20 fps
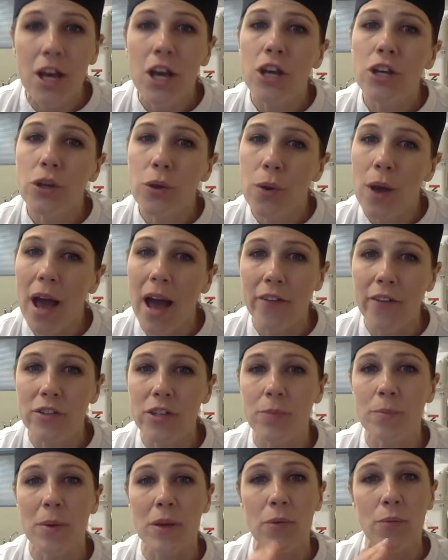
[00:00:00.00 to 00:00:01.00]
You
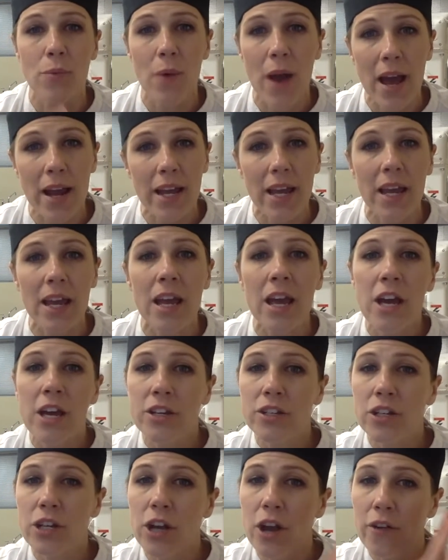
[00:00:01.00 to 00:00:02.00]
have to be ready
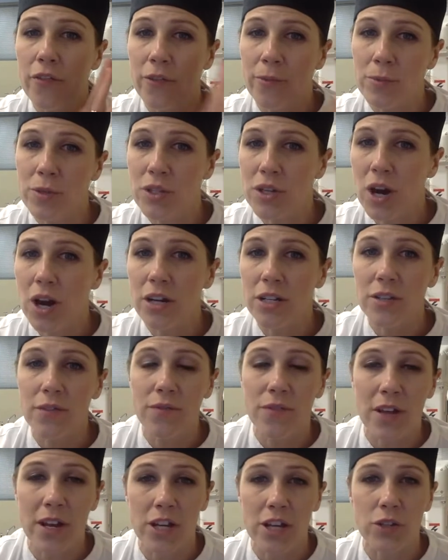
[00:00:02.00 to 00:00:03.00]
to go from start to
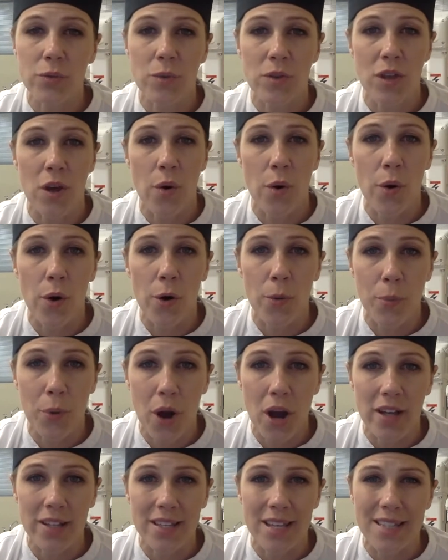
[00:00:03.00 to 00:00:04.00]
finish with the whole
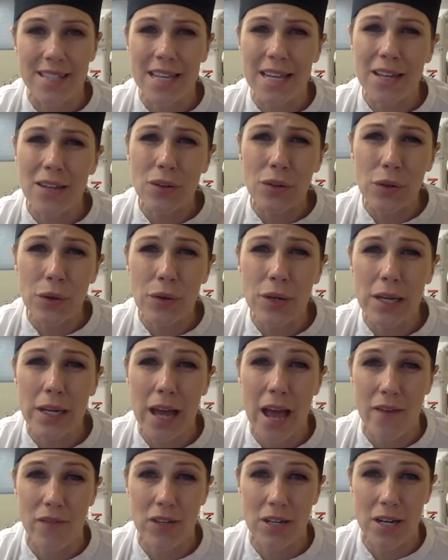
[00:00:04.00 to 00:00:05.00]
process,
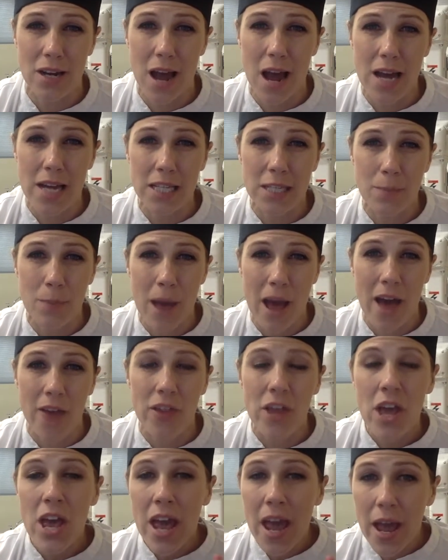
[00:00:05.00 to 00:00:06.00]
including having an ice
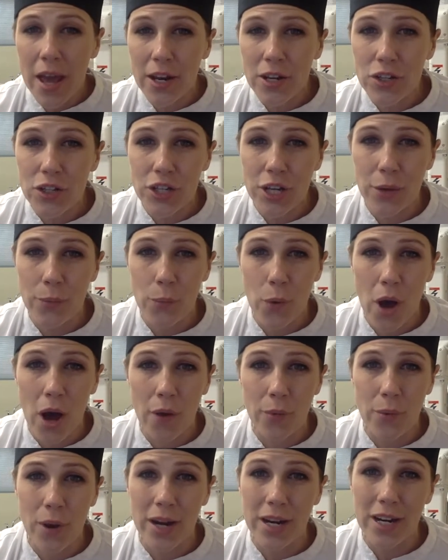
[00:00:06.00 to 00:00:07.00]
bath in a
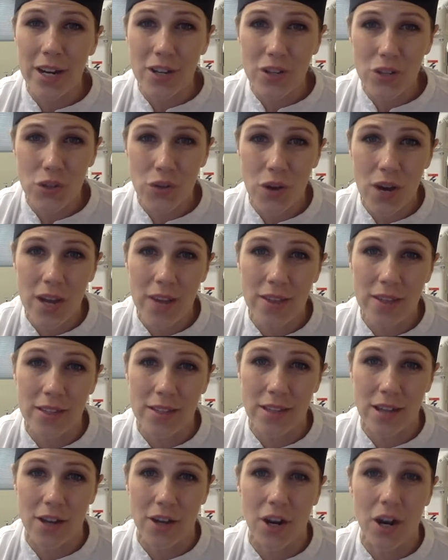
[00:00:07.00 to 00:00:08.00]
chinois ready to strain the
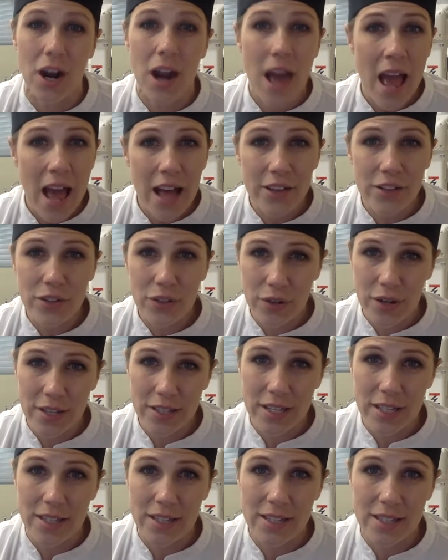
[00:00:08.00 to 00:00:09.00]
sucker as soon
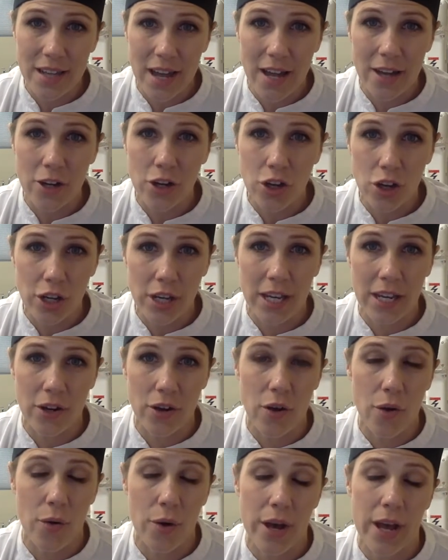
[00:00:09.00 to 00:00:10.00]
as it's done cooking
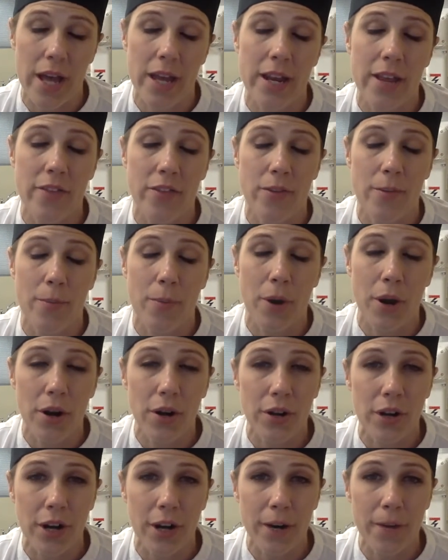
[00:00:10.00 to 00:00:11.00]
on the
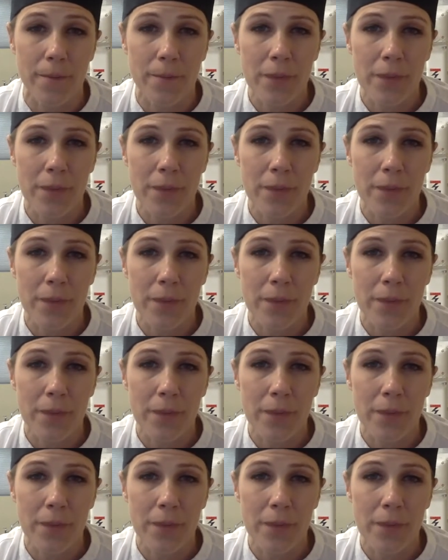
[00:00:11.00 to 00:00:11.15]
burner.